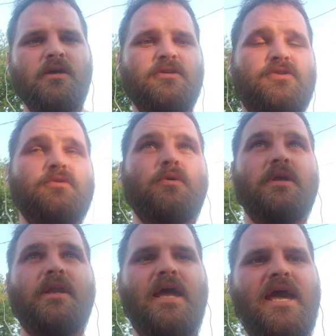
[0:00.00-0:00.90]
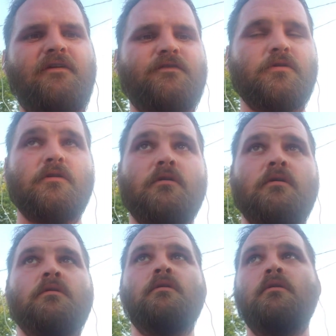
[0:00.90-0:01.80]
do it after
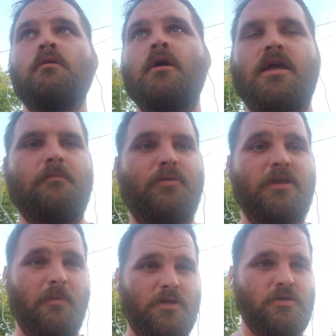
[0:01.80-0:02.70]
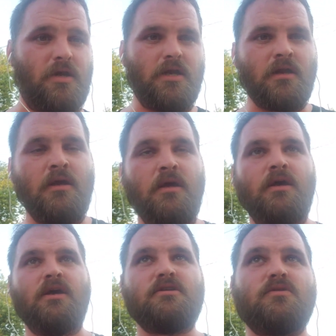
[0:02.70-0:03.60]
I complete my training
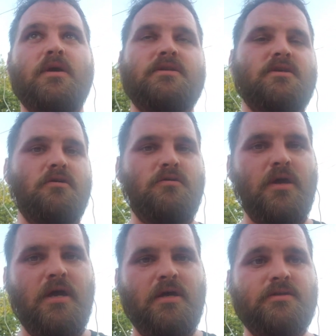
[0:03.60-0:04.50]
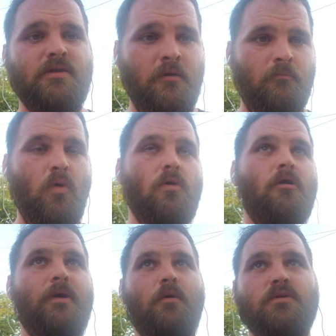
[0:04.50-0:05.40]
so I can tell you guys more
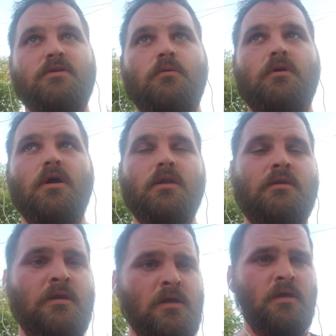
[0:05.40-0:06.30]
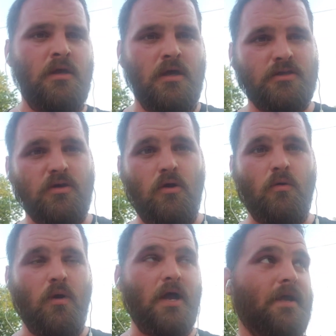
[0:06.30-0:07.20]
about what's going on.
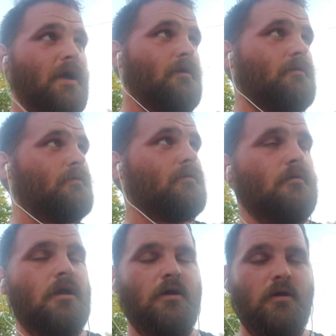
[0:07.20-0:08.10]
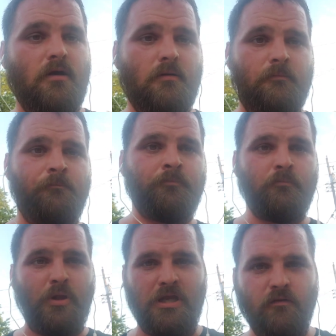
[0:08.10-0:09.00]
So I got
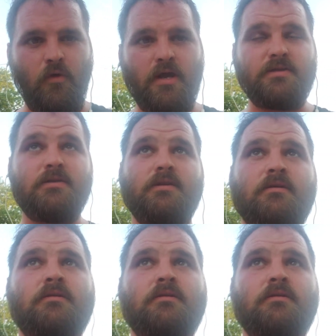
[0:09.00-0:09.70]
plenty of rest.